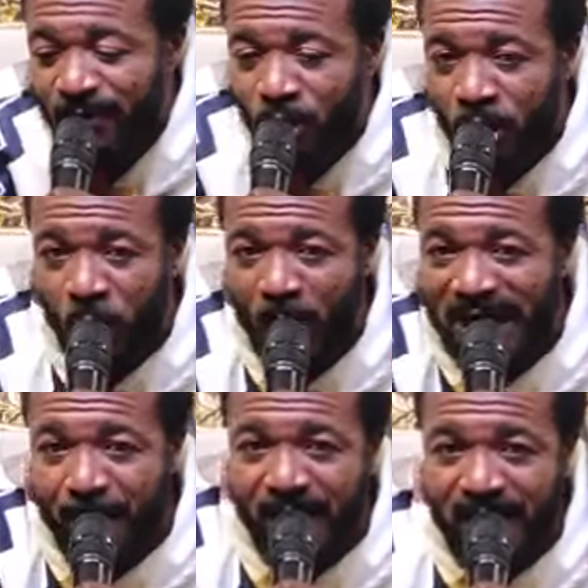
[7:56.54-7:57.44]
you go to where
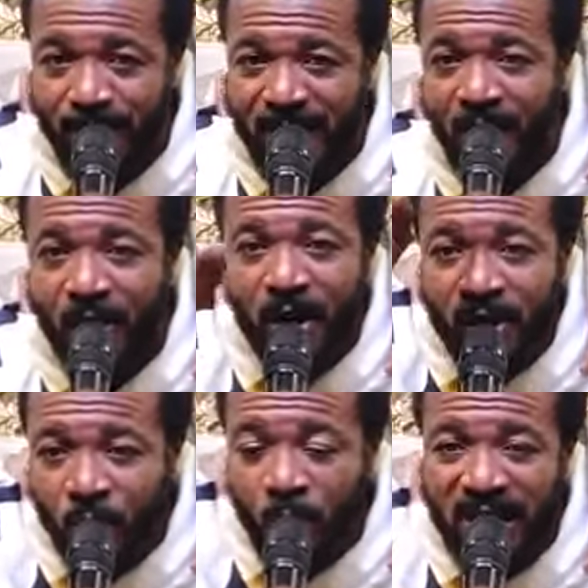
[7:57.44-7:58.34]
they bury him now,
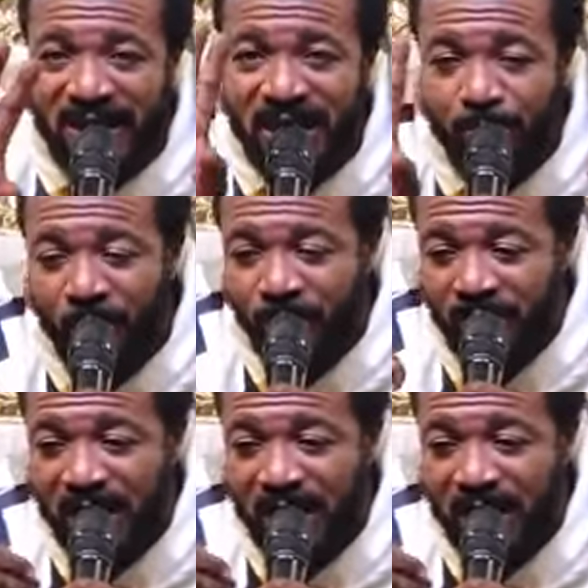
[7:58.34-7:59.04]
you only see bone.